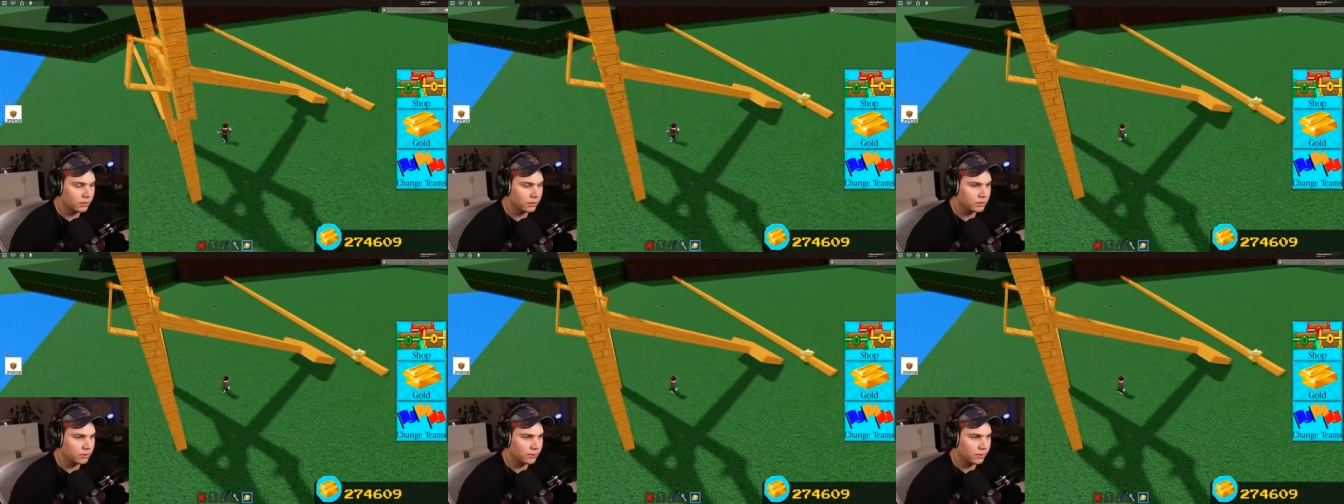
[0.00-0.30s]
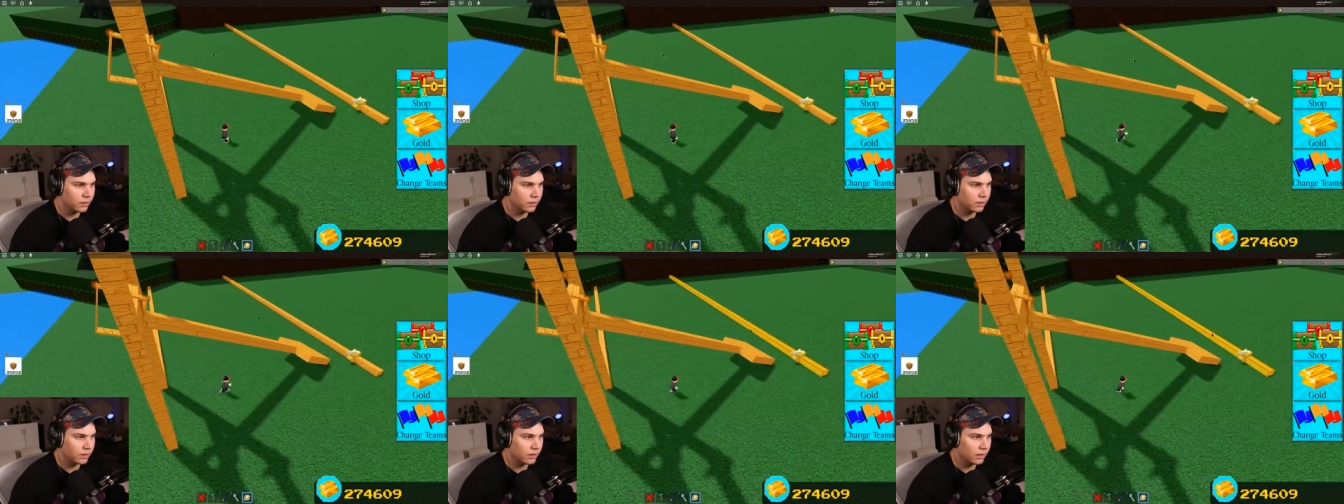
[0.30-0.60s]

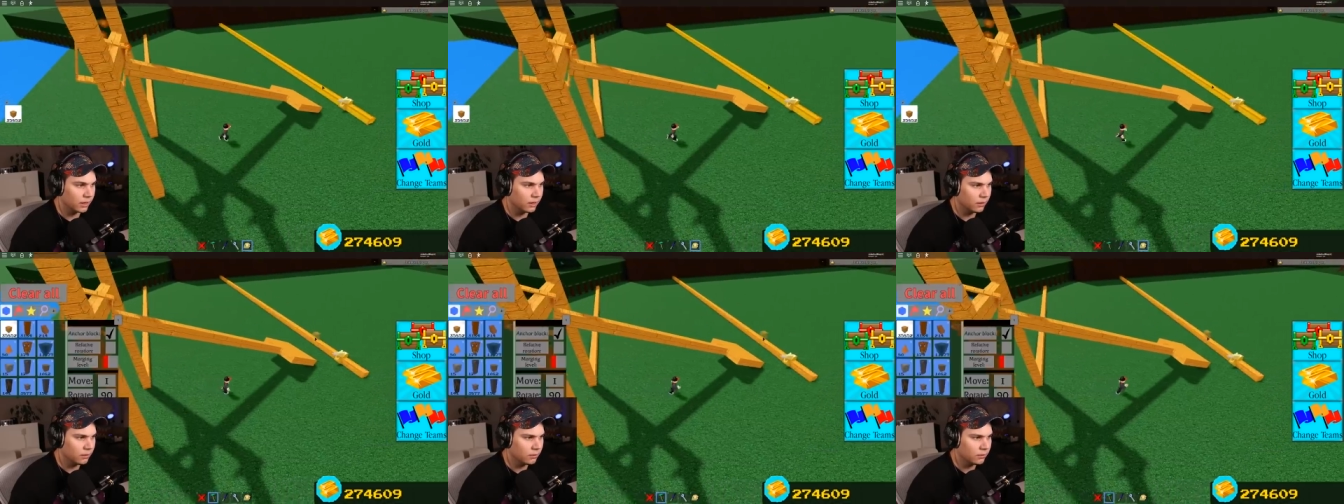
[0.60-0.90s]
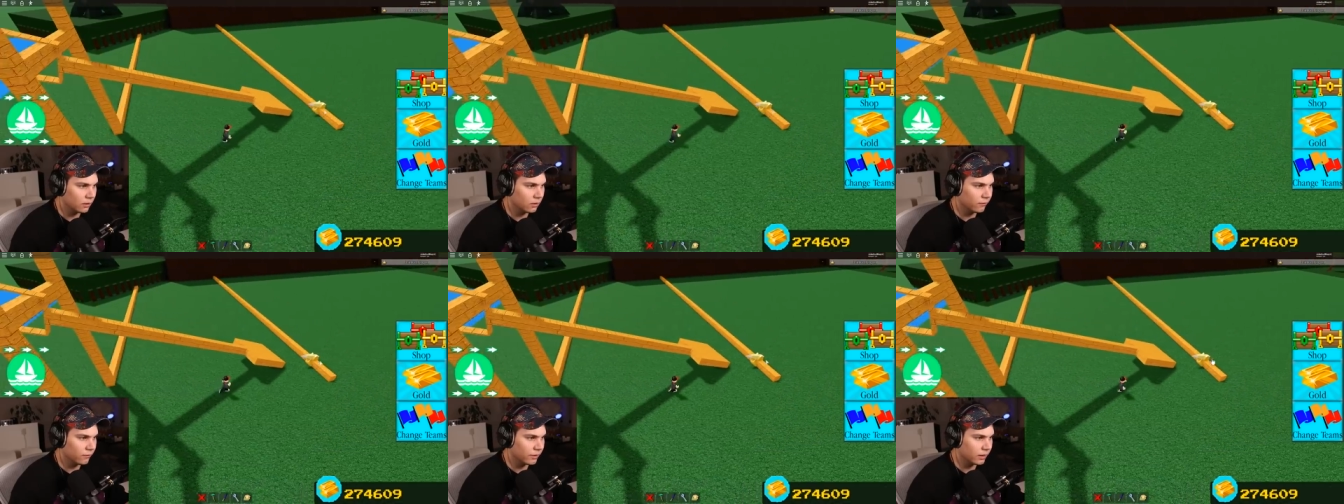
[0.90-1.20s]
Actually, wait, can I? I
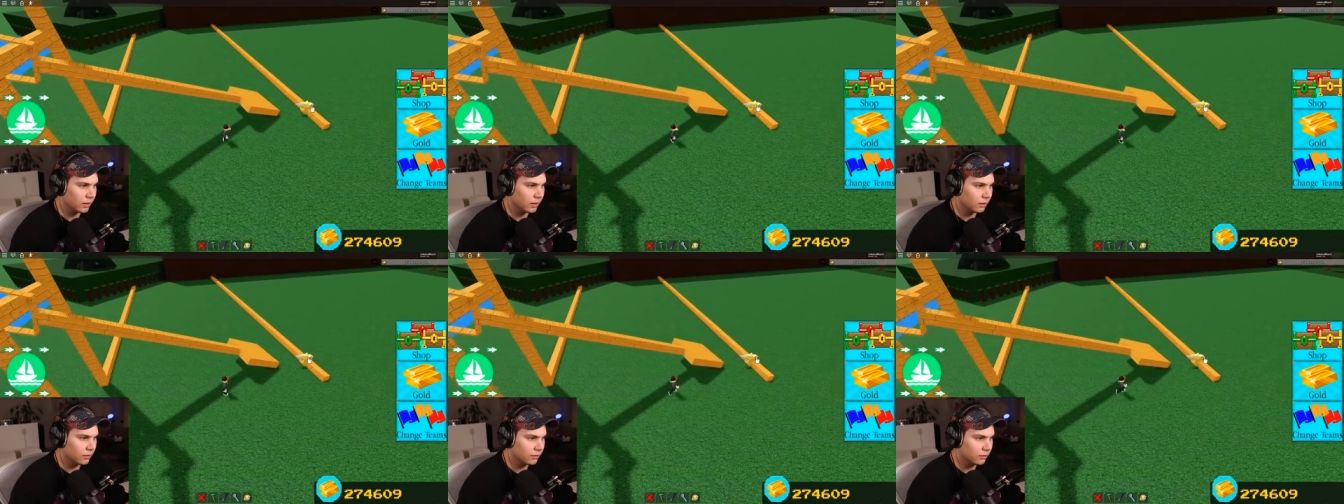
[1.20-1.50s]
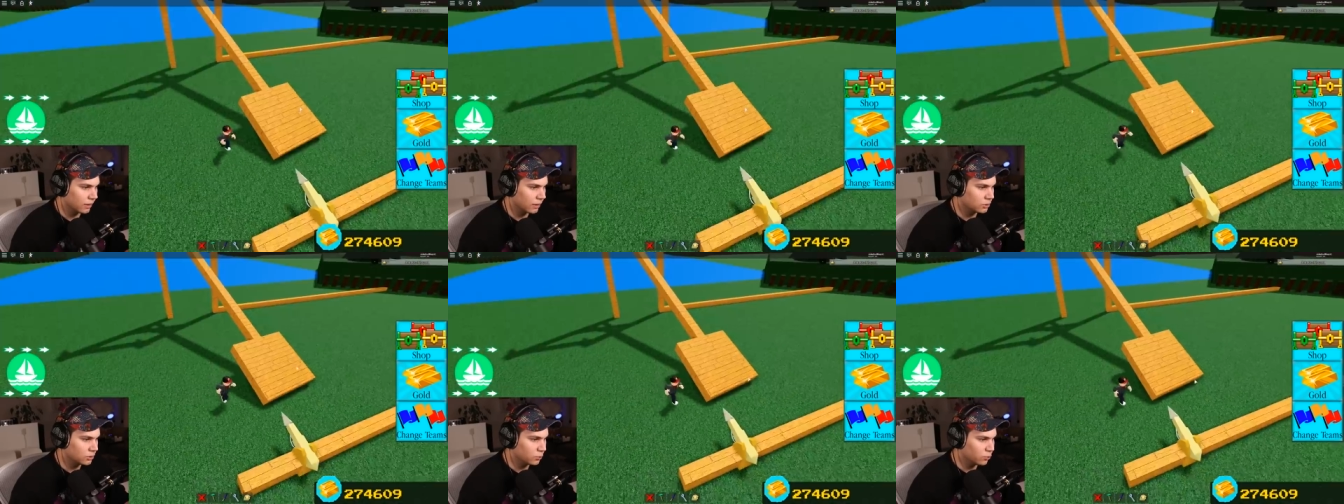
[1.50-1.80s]
don't know if I can.
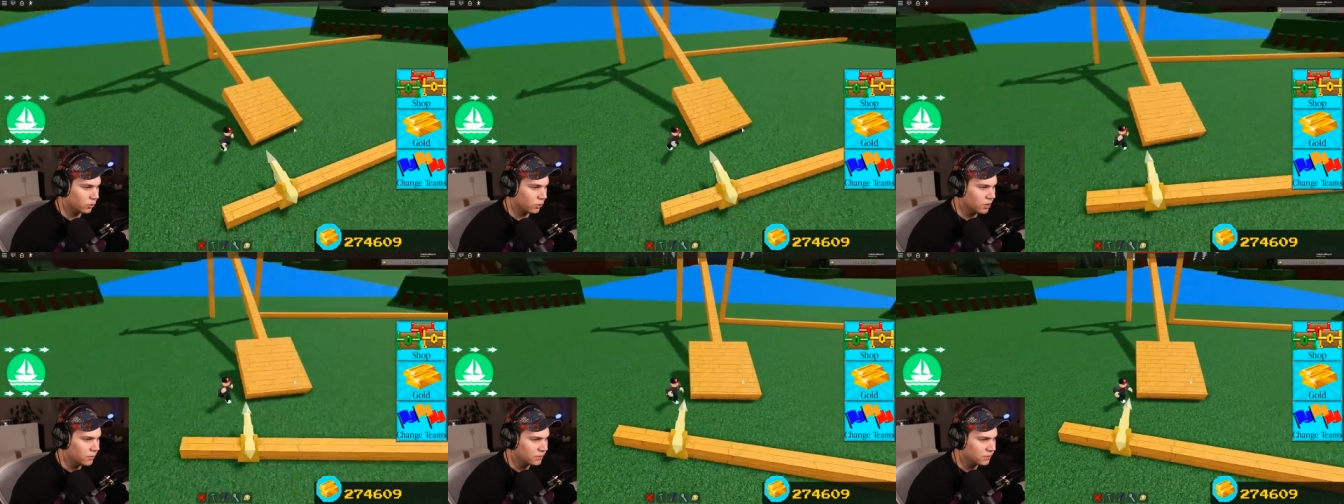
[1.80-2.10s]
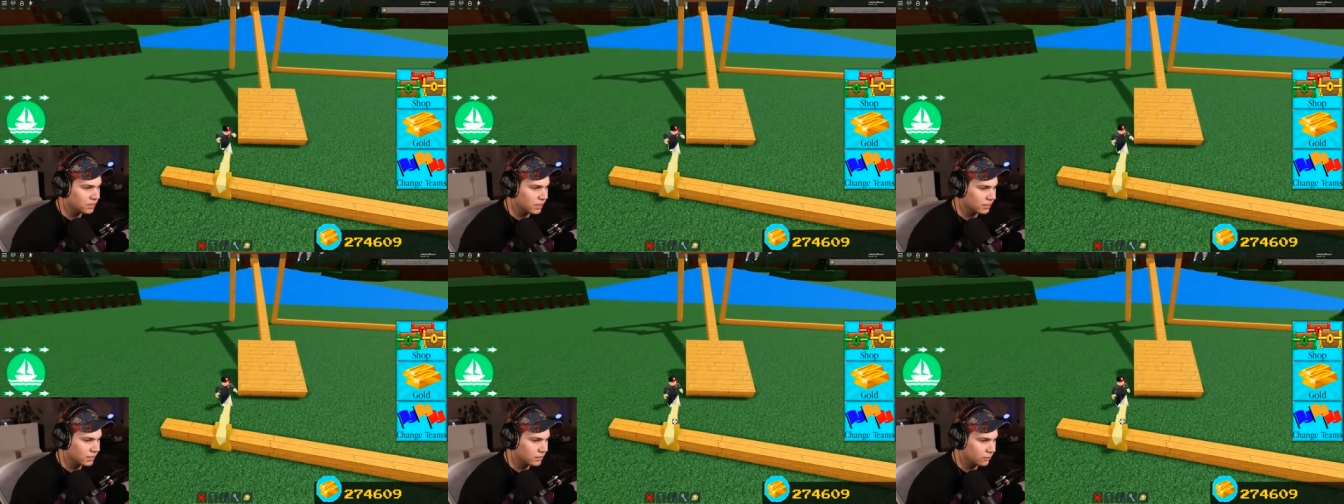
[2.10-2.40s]
Okay, so pretty
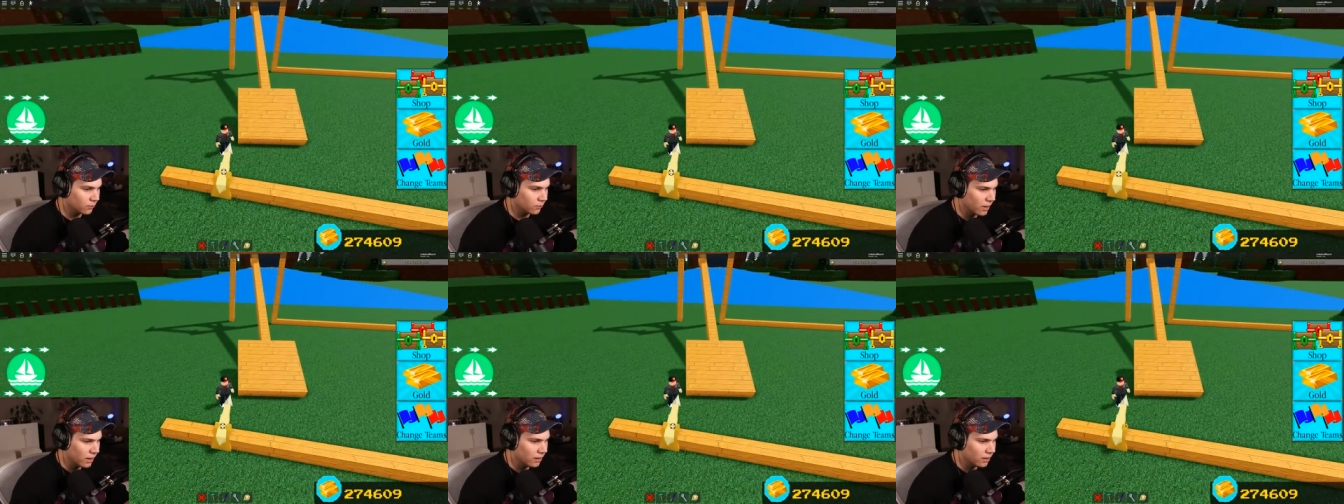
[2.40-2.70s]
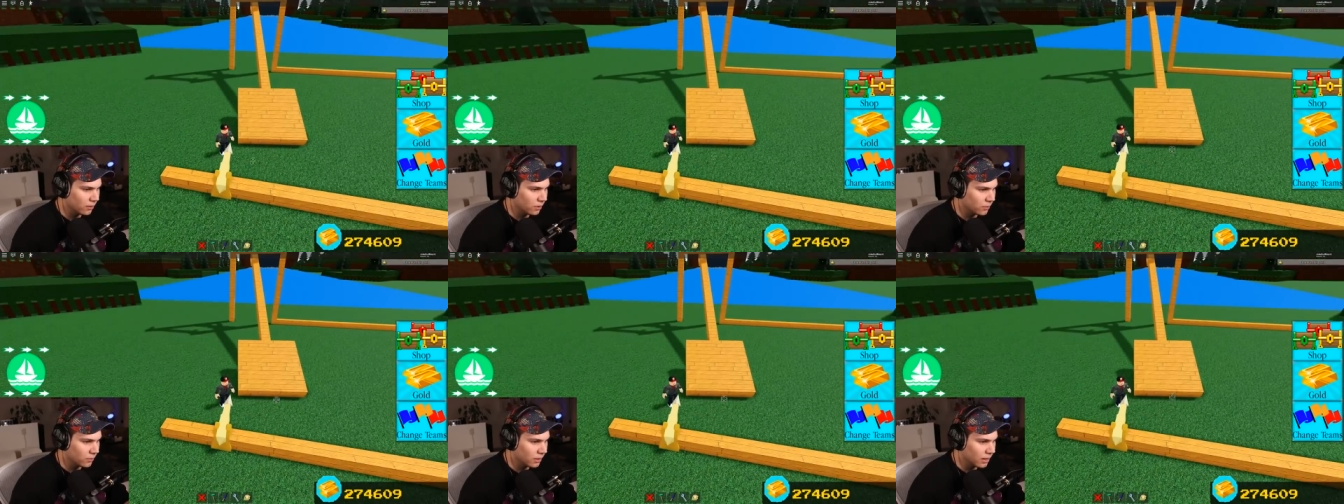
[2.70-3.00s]
much, guys, right
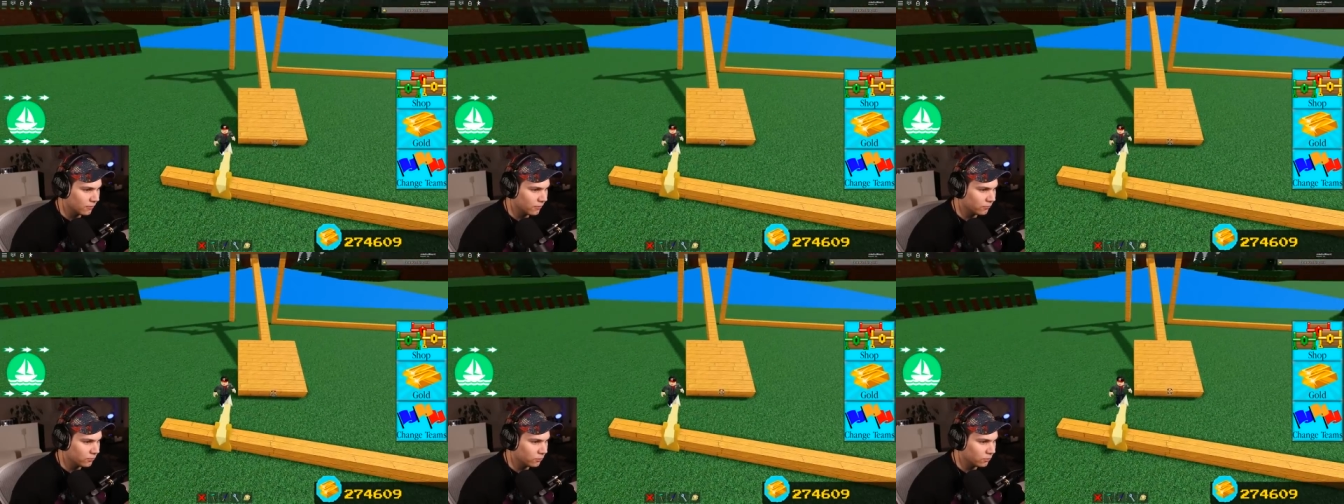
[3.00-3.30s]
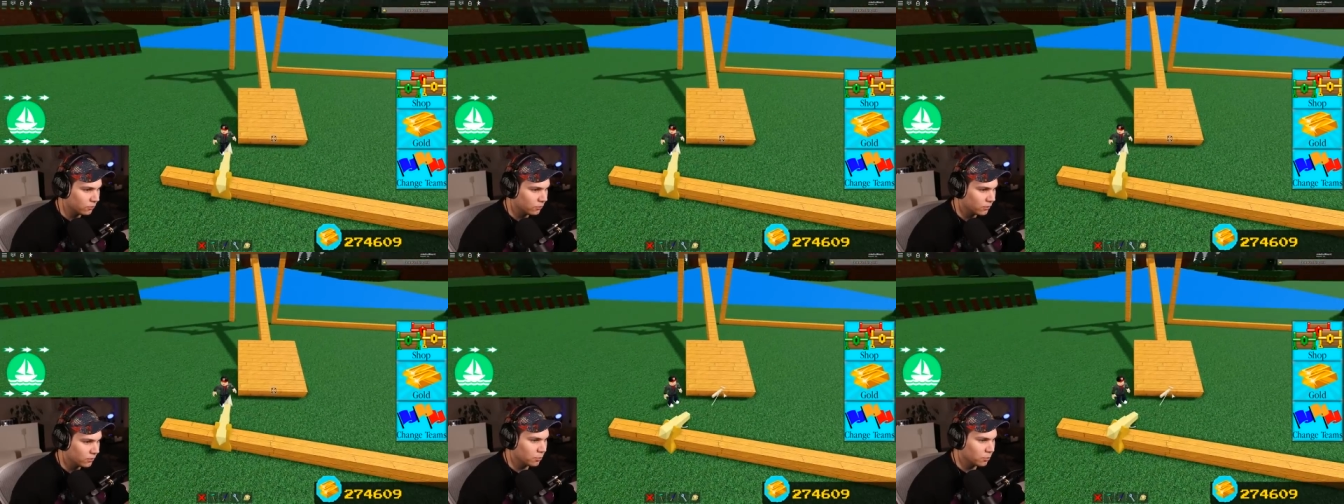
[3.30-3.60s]
here, I'm gonna have
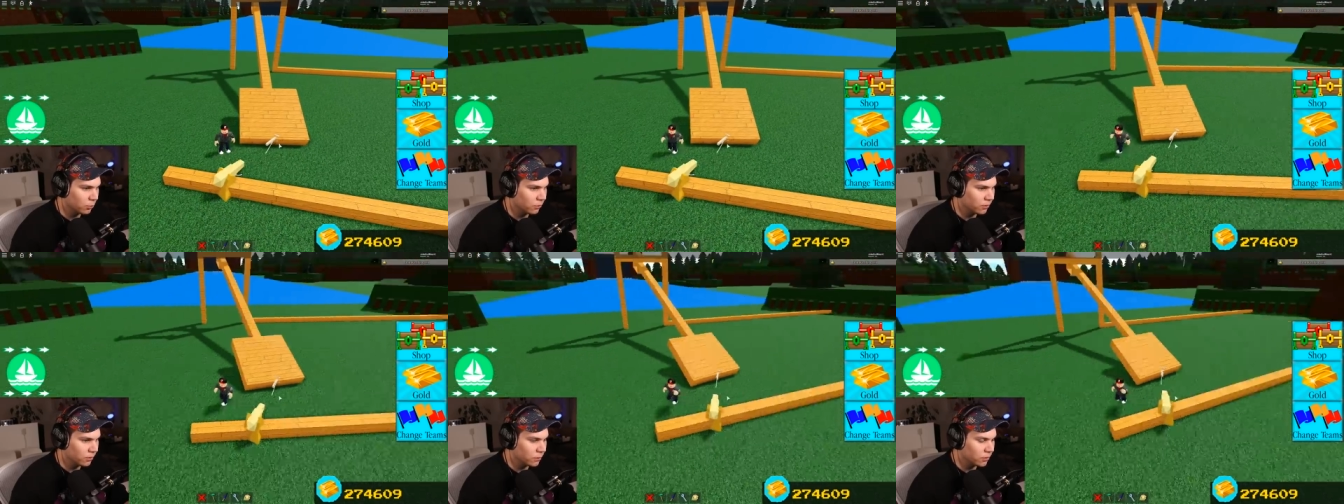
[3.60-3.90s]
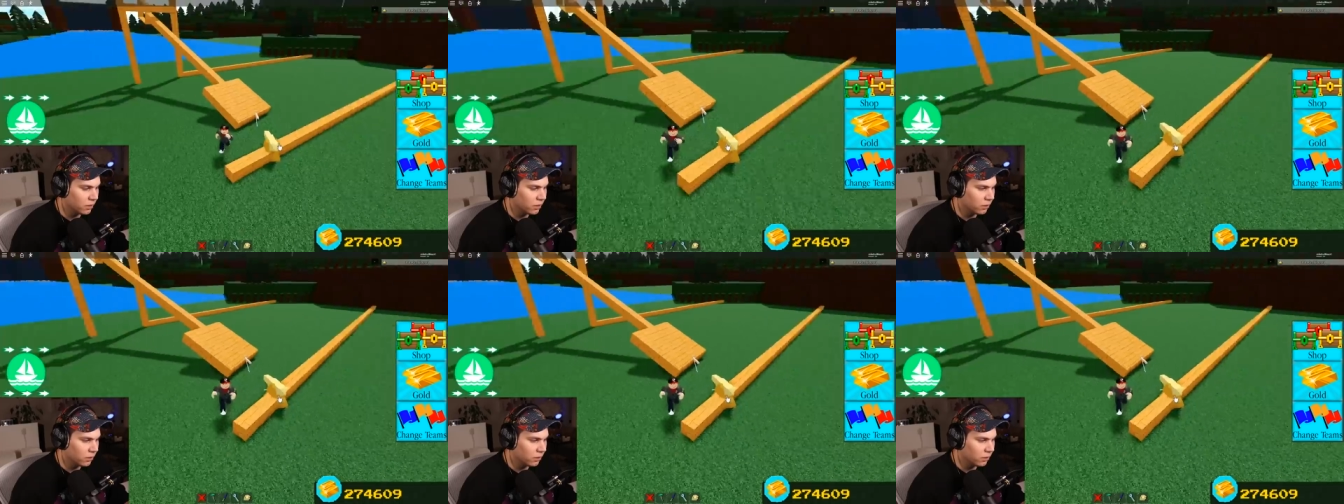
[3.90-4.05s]
to harpoon the